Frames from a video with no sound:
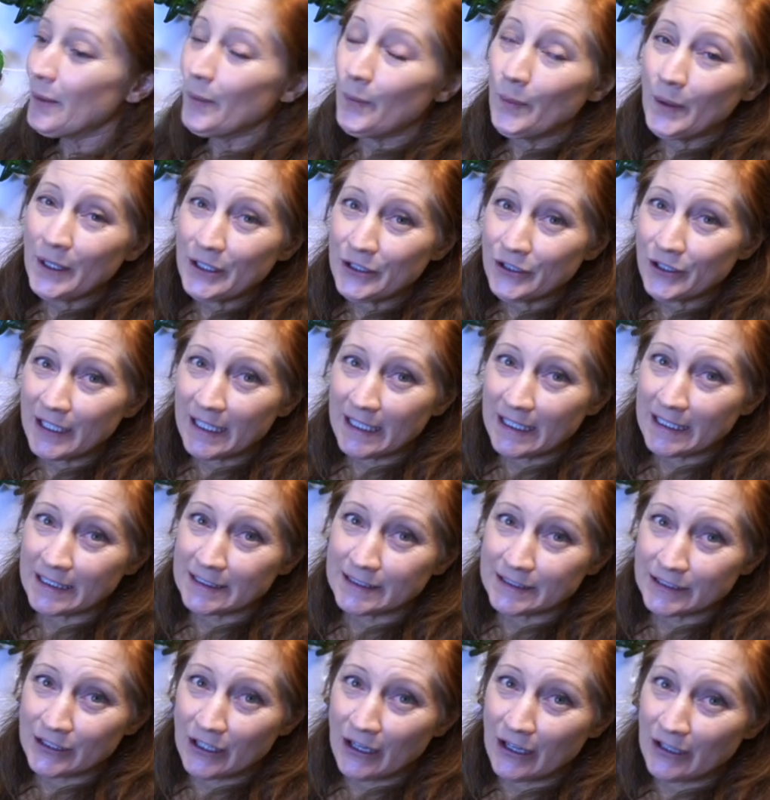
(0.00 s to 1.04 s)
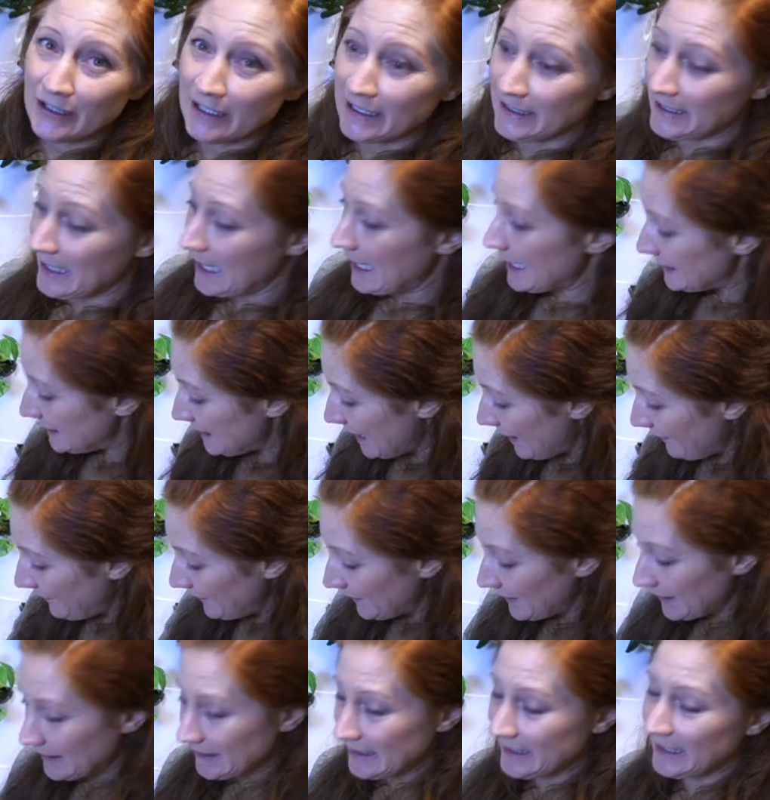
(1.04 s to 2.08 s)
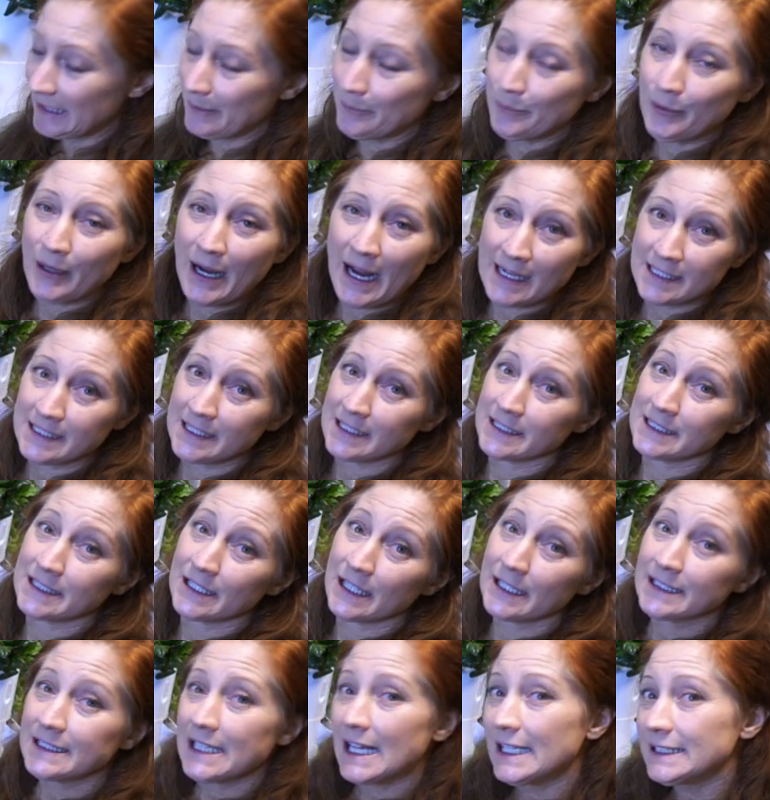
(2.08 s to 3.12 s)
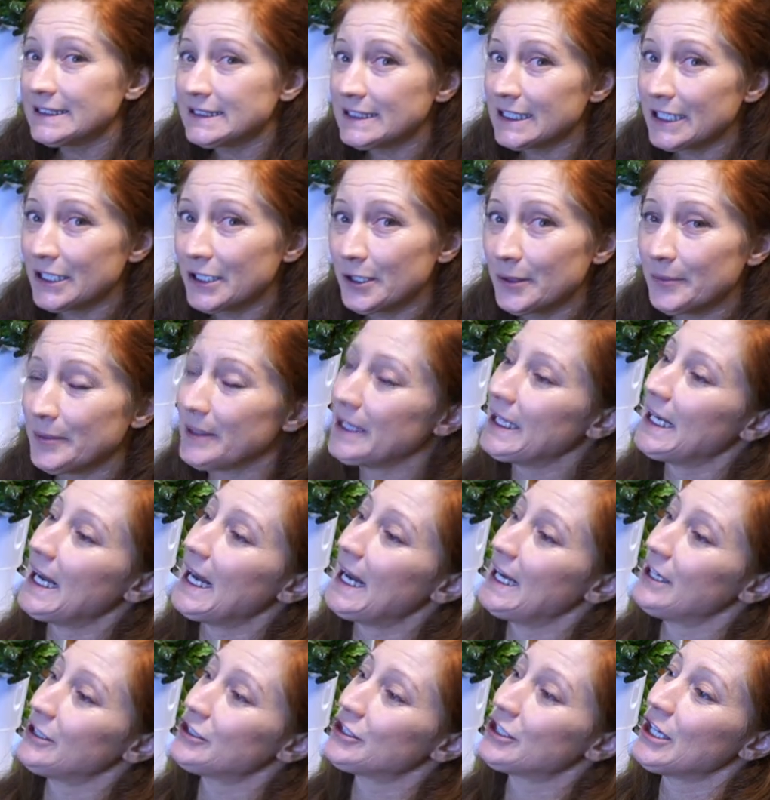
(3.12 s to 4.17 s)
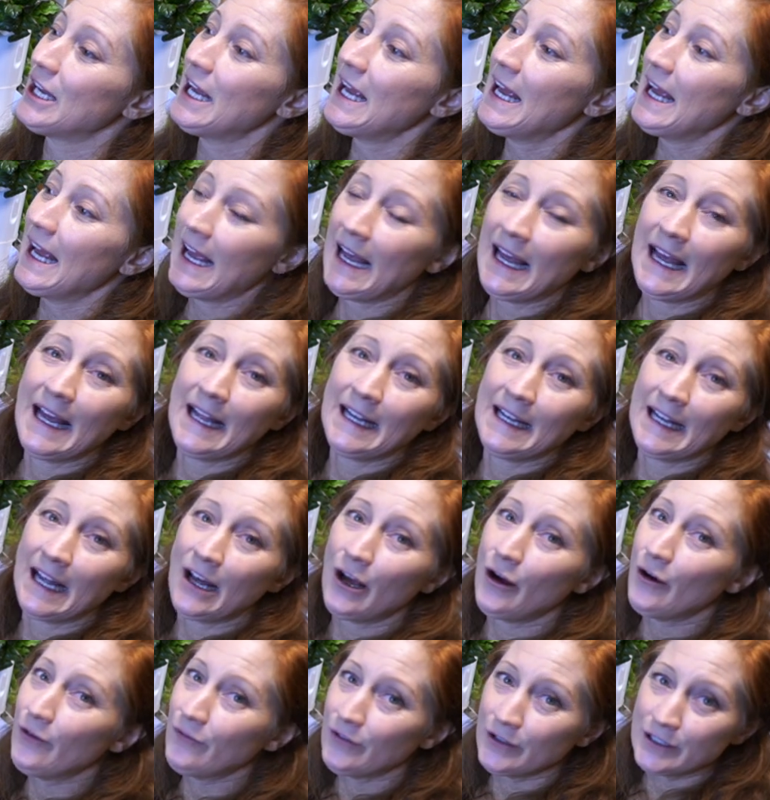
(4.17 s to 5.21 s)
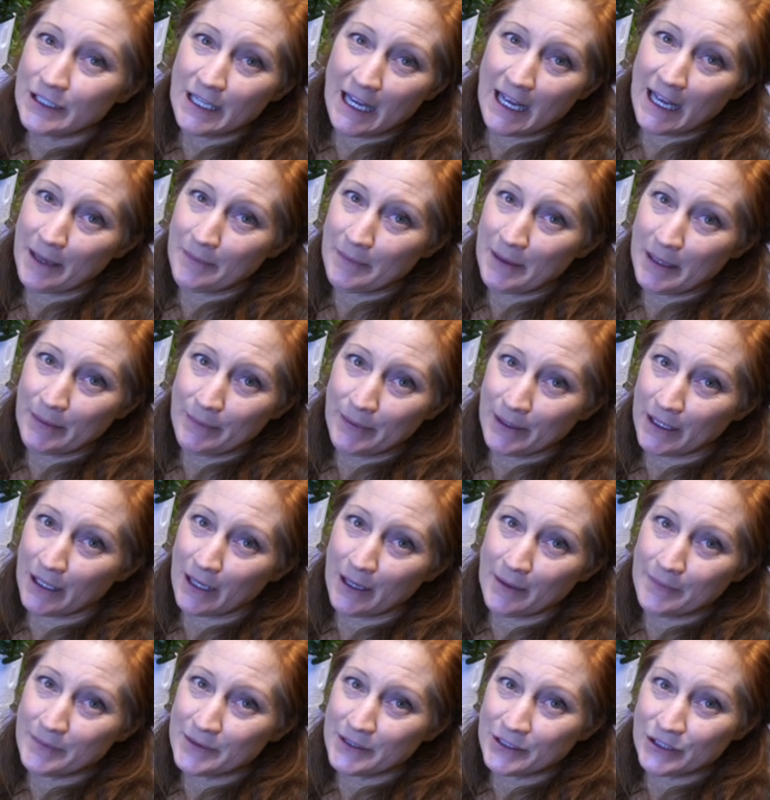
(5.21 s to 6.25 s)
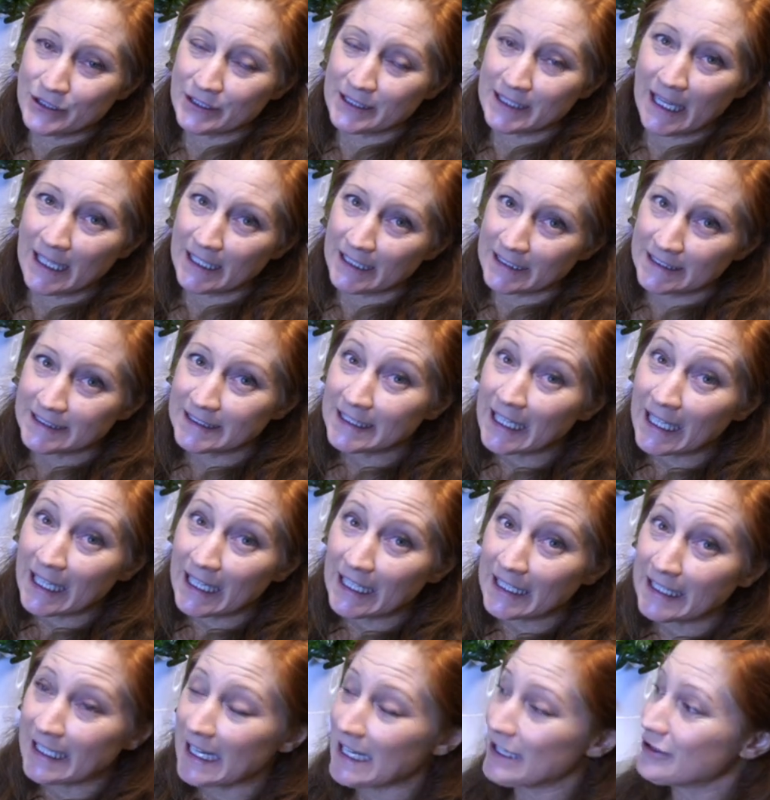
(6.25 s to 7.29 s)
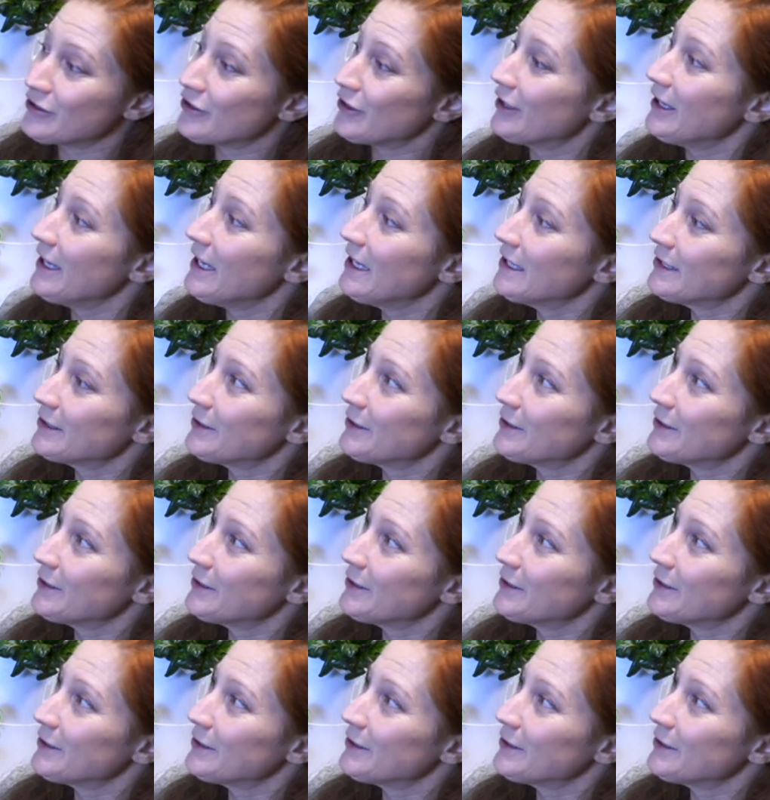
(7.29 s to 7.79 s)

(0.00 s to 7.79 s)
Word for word: when you're getting started, definitely practice testing your pH and over time it becomes just kind of second nature.